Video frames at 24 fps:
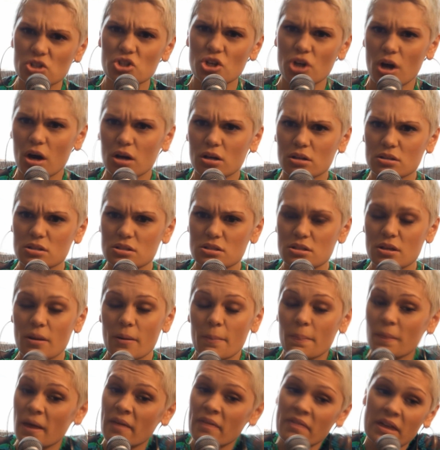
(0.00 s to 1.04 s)
chance.
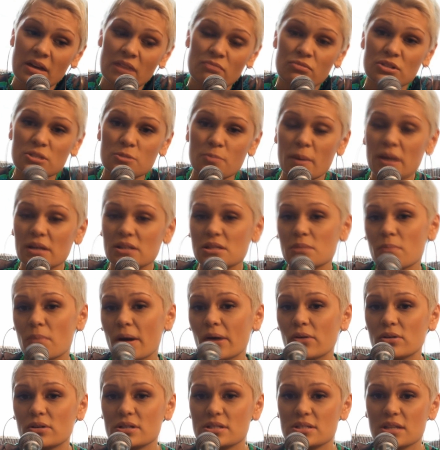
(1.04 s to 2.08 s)
And they respected
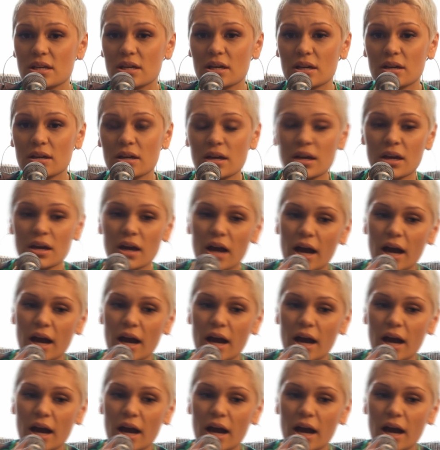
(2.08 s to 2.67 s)
my honesty.